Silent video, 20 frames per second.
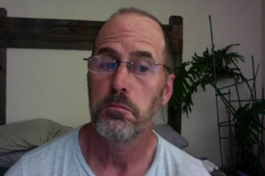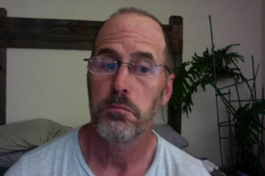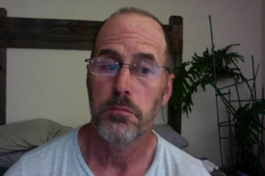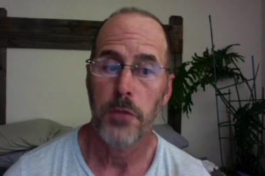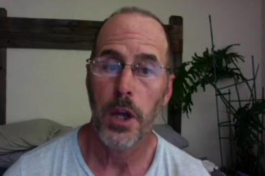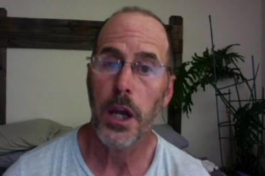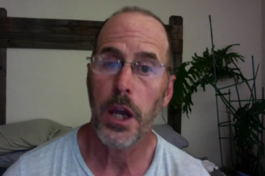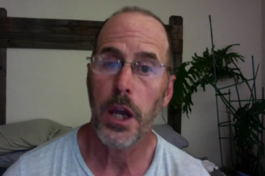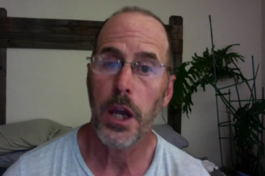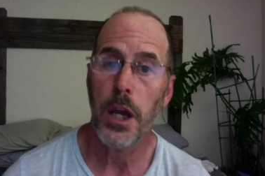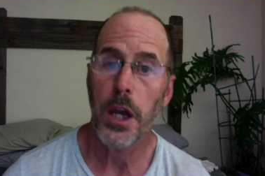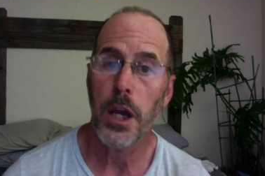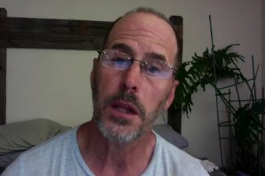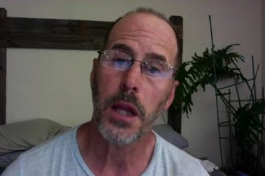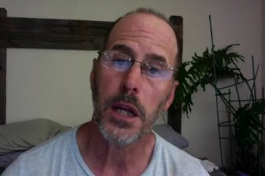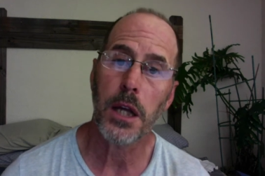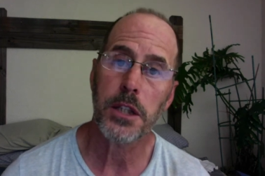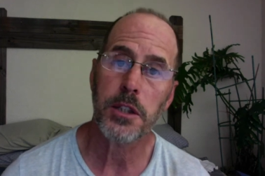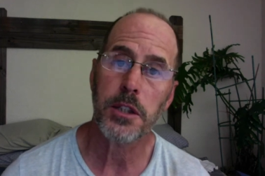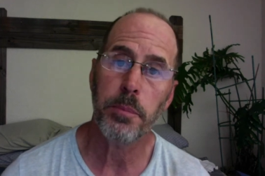Hey,
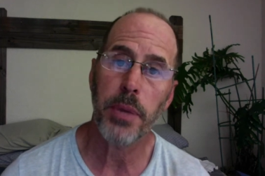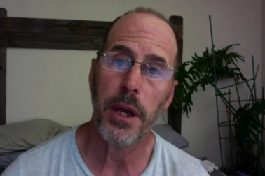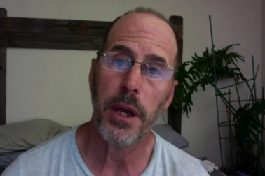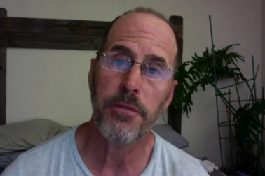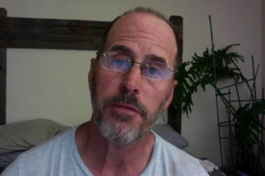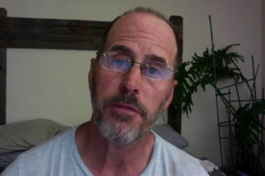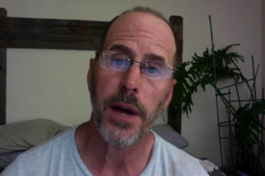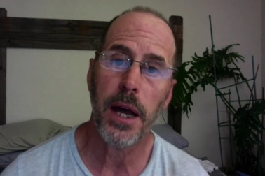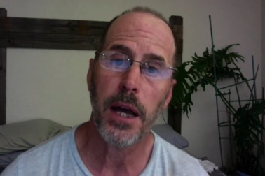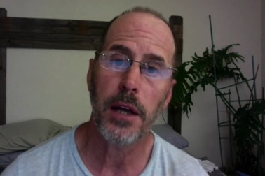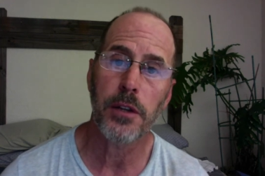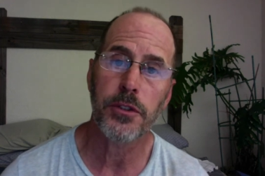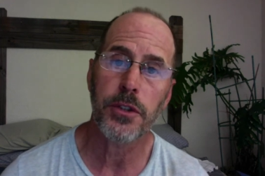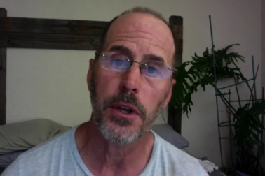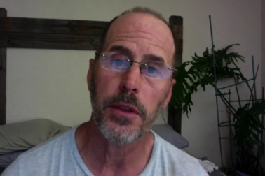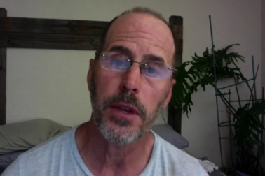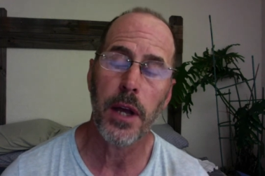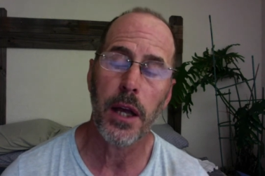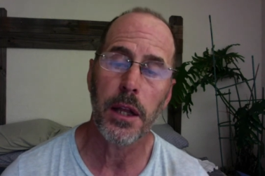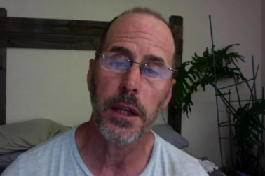lots of pedophiles on
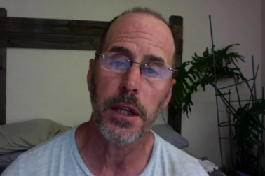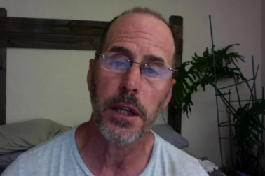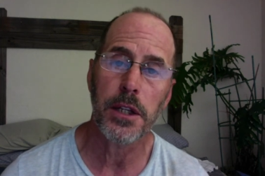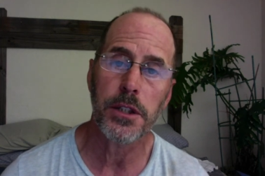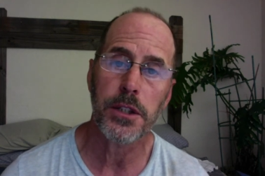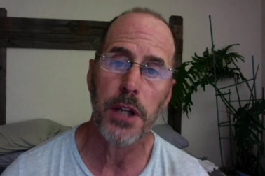that list.